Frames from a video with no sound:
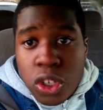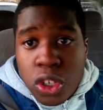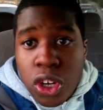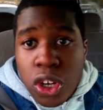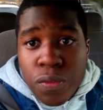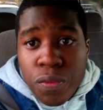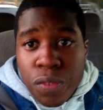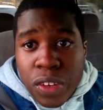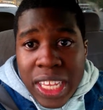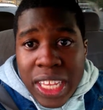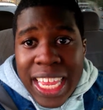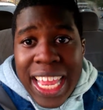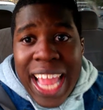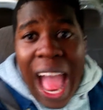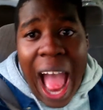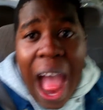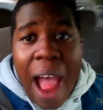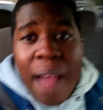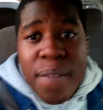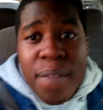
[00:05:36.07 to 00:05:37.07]

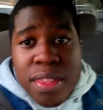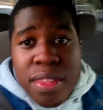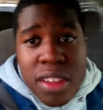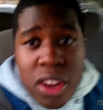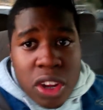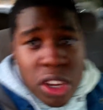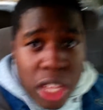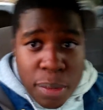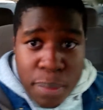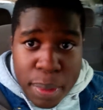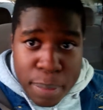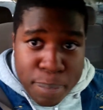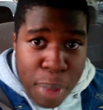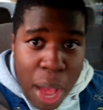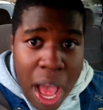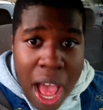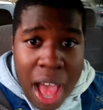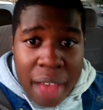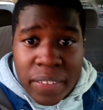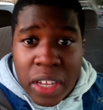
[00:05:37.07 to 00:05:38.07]
Truthfully, I'm still going to be
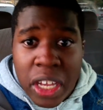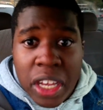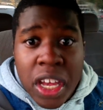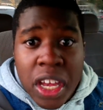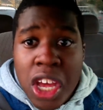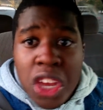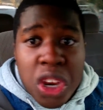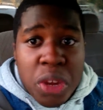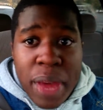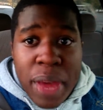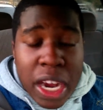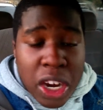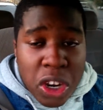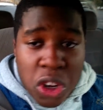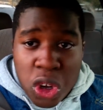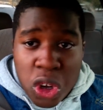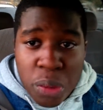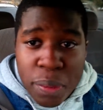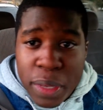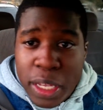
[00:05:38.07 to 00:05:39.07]
Baba. No
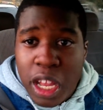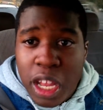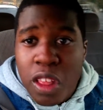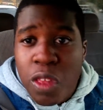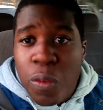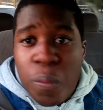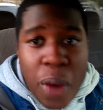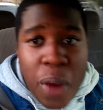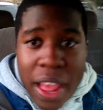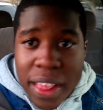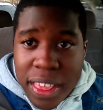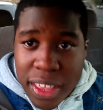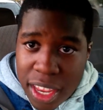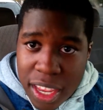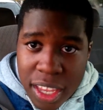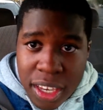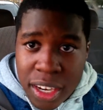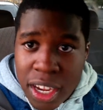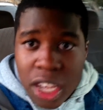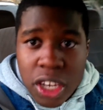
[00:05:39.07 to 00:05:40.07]
matter who becomes
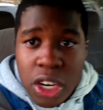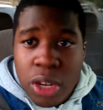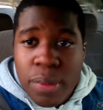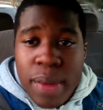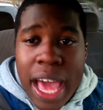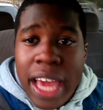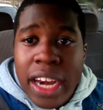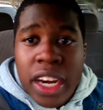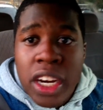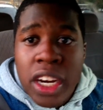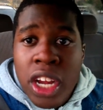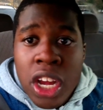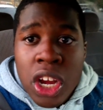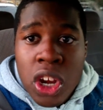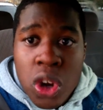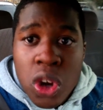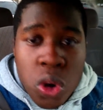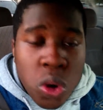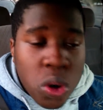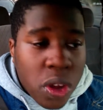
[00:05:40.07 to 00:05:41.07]
president, no matter
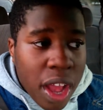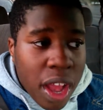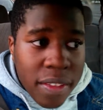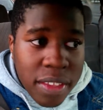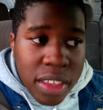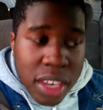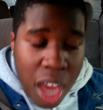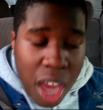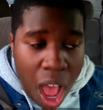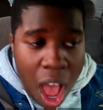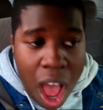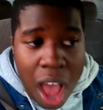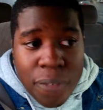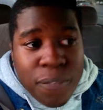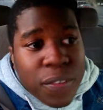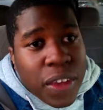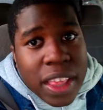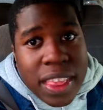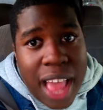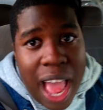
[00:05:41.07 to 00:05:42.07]
who comes into
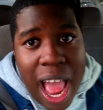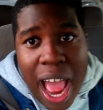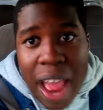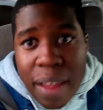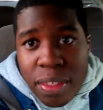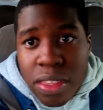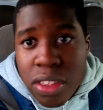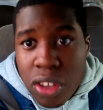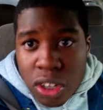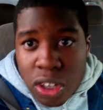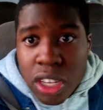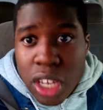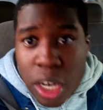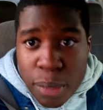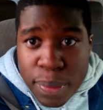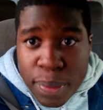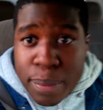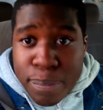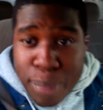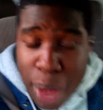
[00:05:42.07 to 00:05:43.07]
office, I'm still
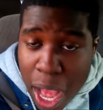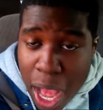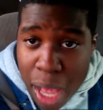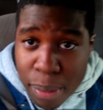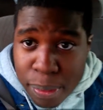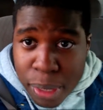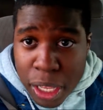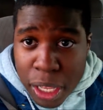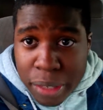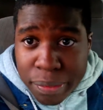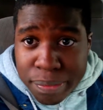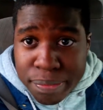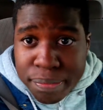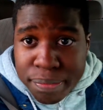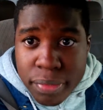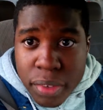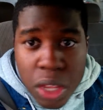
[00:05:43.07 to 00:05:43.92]
going to be Baba.